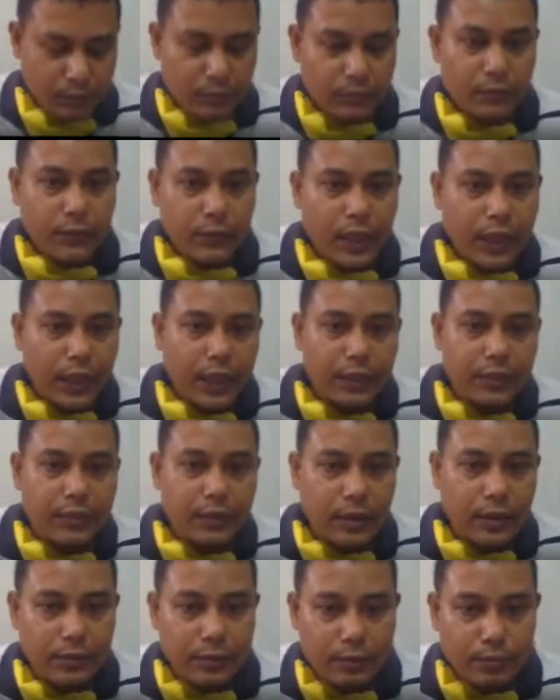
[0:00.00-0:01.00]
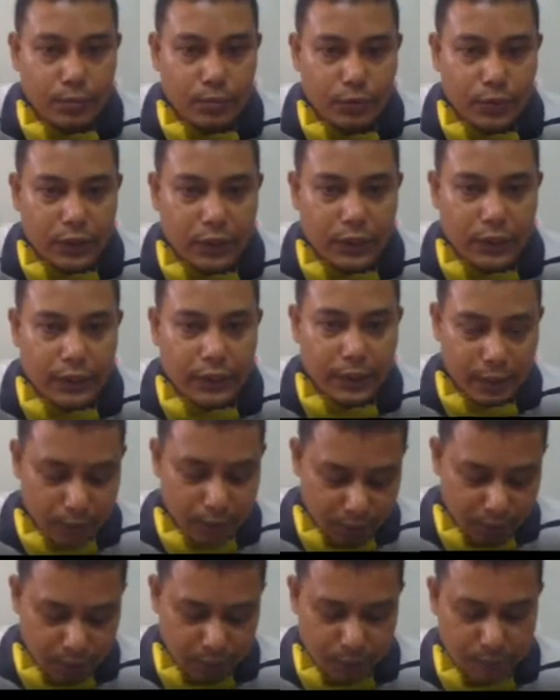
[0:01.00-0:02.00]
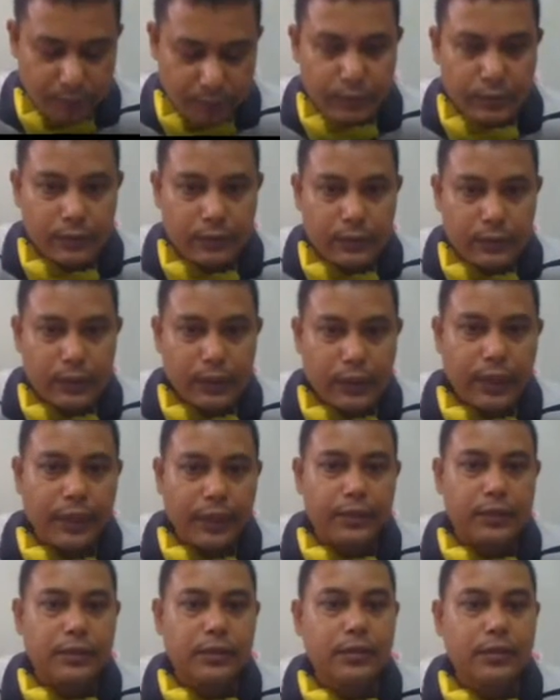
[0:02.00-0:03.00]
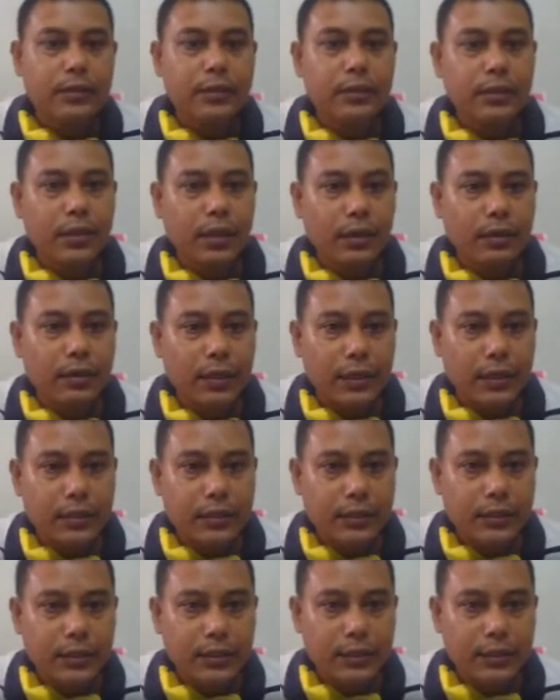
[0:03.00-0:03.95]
and I will put it here. And now let us see.